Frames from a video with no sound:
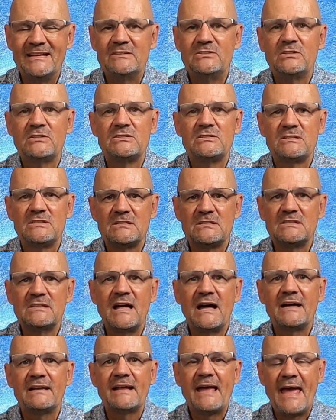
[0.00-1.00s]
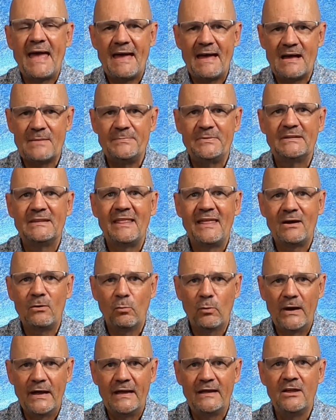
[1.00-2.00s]
It just does not happen
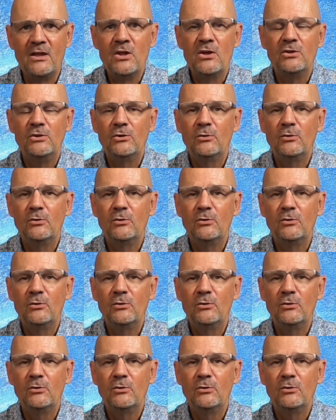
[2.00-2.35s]
that way.